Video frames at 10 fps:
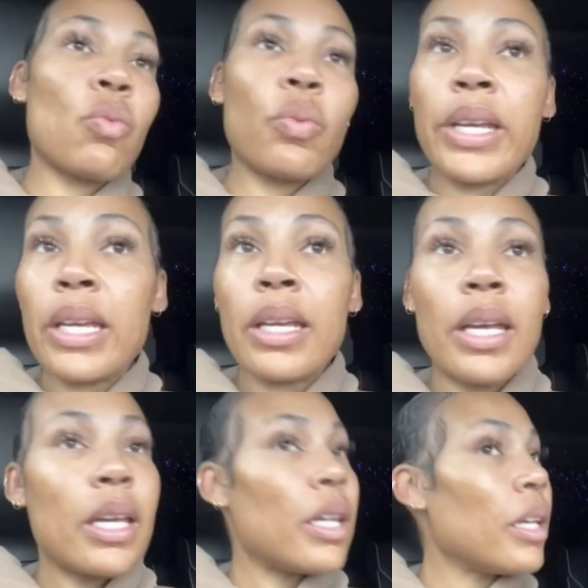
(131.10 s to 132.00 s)
in we.
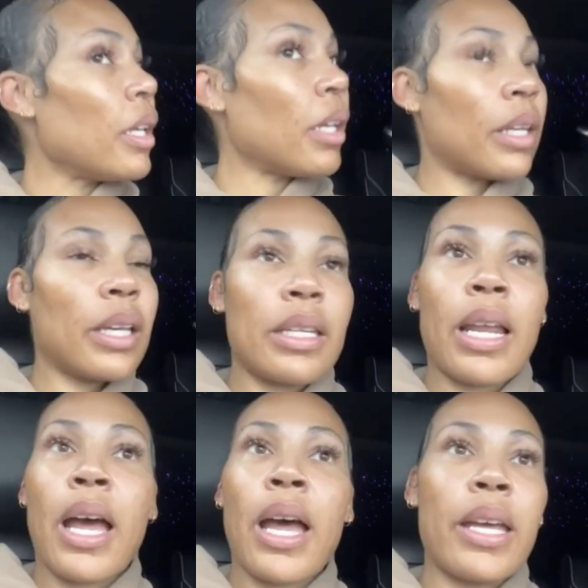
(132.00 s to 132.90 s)
It
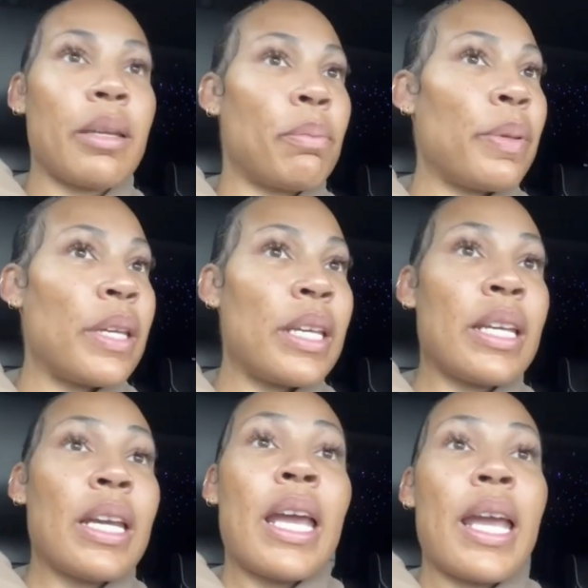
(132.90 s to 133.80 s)
cannot
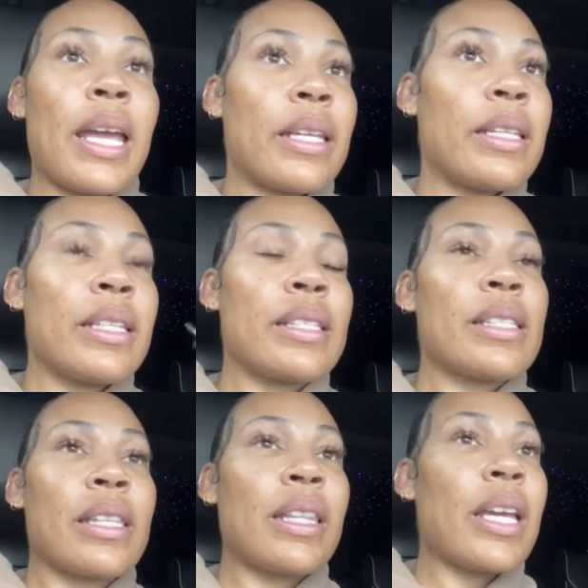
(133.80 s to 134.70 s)
be. And this
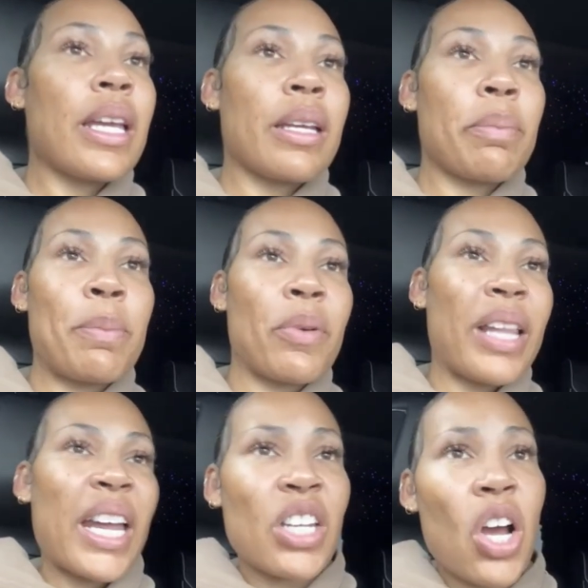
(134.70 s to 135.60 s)
is the thing. People
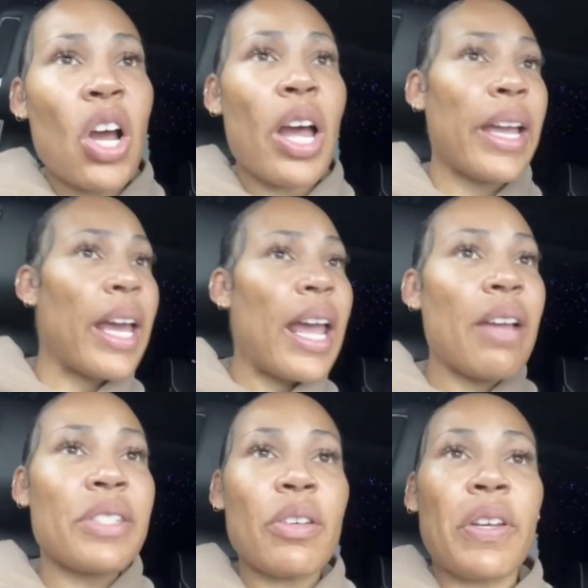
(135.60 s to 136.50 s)
are like, no, I got to
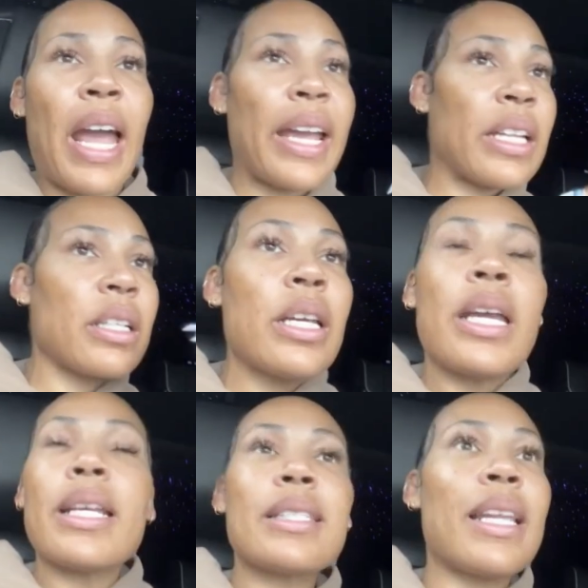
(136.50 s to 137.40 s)
have self-care.
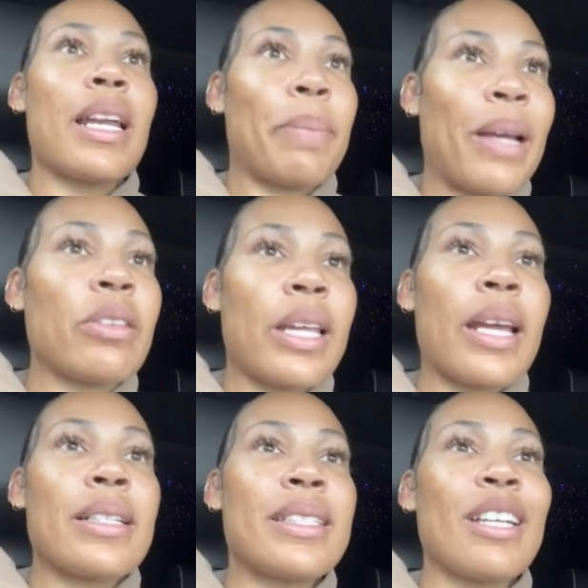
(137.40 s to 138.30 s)
It's not about
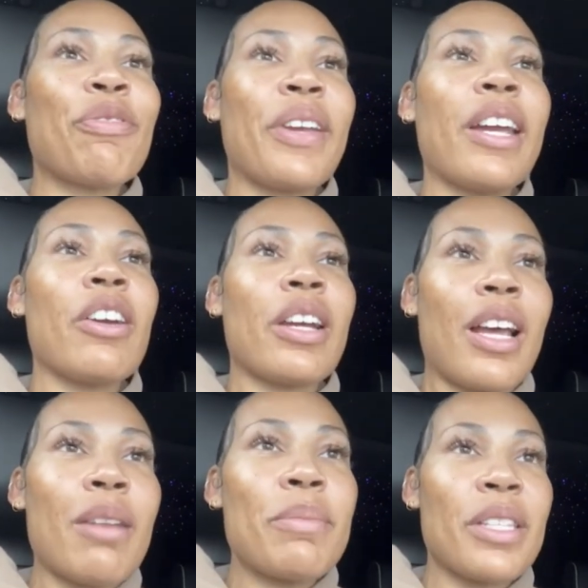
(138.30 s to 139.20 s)
that. Self-care
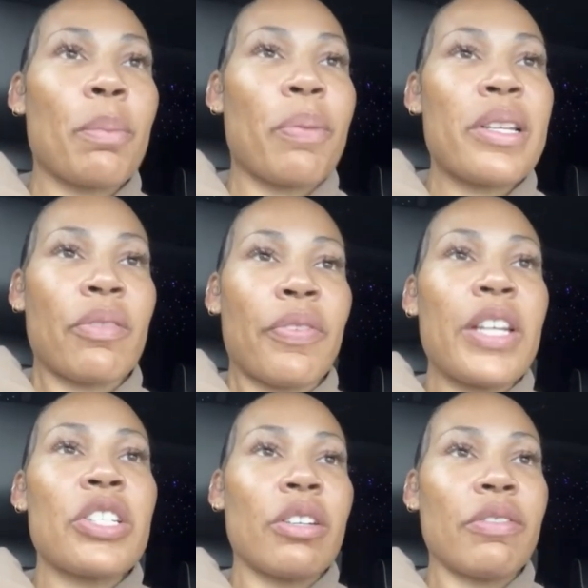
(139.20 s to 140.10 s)
comes in the
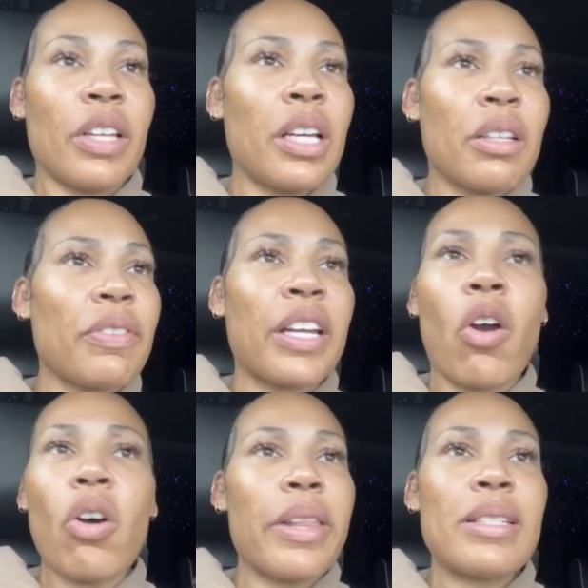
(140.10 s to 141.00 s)
preservation of love. Like,
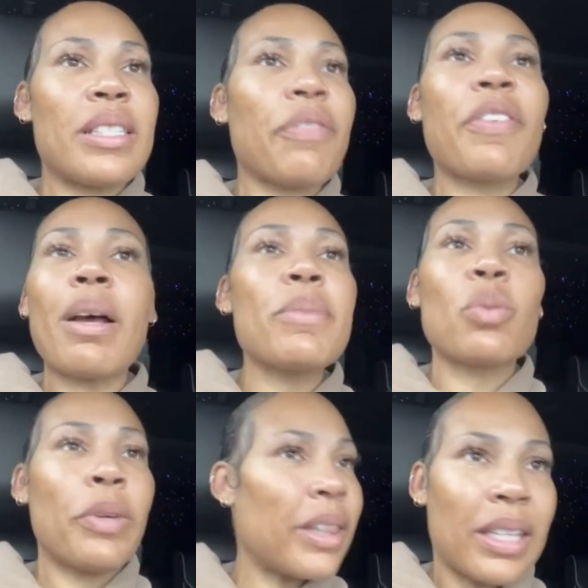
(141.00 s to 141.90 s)
all that stuff
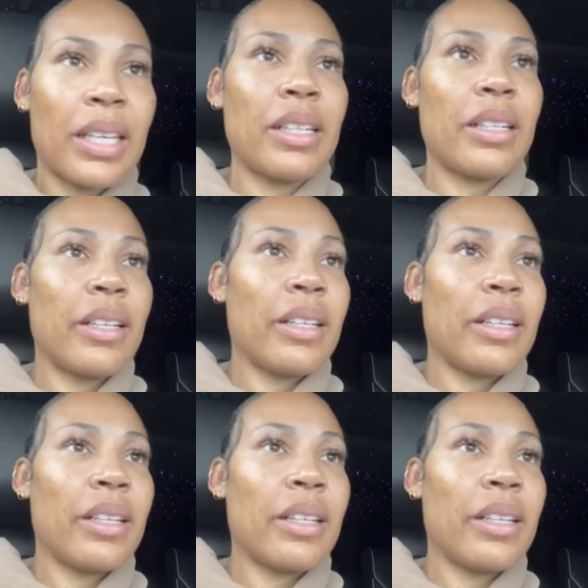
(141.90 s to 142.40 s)
comes with it.